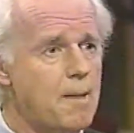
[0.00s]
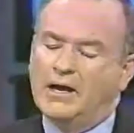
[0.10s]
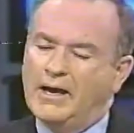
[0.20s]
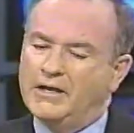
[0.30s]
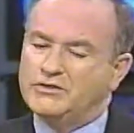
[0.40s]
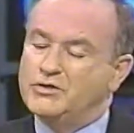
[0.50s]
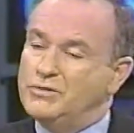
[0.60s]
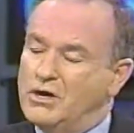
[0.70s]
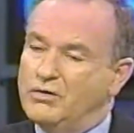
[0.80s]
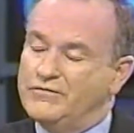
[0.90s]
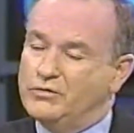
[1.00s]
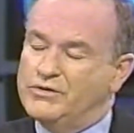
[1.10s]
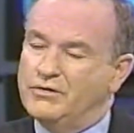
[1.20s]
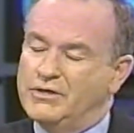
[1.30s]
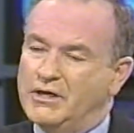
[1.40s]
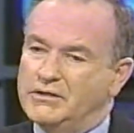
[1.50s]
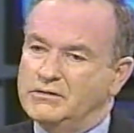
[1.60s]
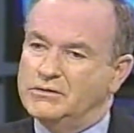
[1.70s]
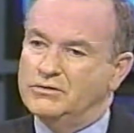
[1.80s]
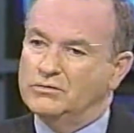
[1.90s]
As you know, if you were there in
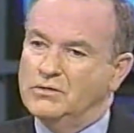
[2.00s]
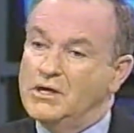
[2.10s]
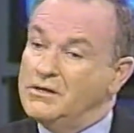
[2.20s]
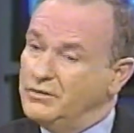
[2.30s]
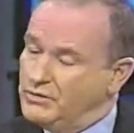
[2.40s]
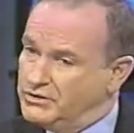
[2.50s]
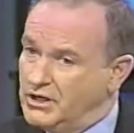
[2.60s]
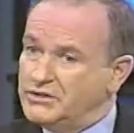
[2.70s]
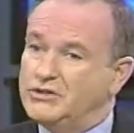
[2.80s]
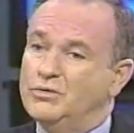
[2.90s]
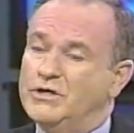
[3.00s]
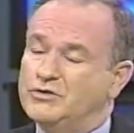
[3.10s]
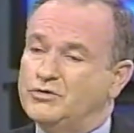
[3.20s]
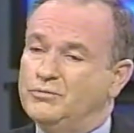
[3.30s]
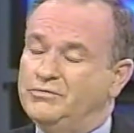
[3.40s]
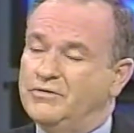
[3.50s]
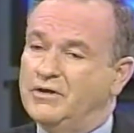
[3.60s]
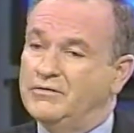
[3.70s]
'92, there were Dutch UN troops there.